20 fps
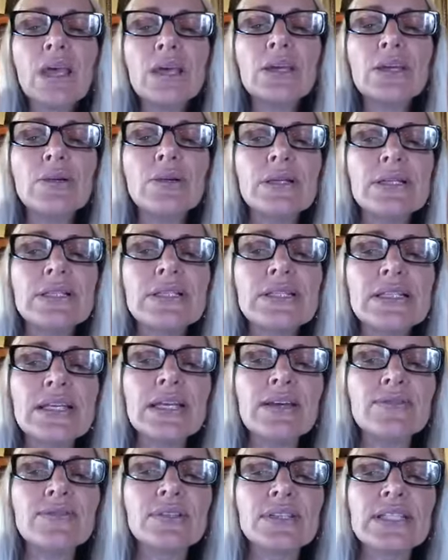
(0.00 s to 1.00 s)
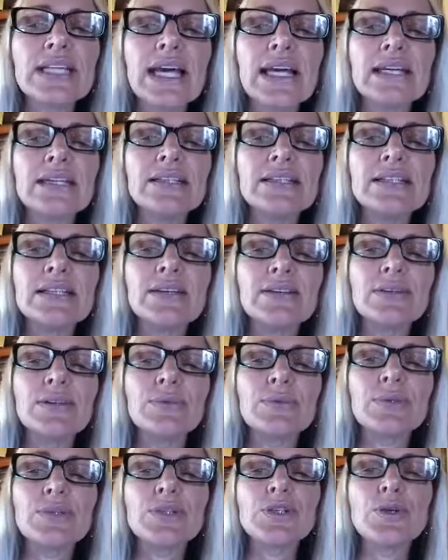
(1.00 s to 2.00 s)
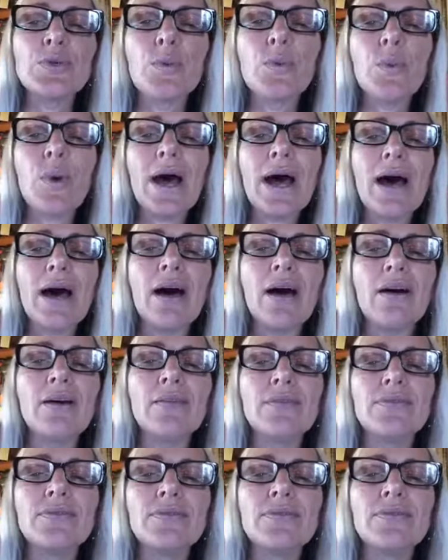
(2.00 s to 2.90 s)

You didn't see Evil Dead until you were 12.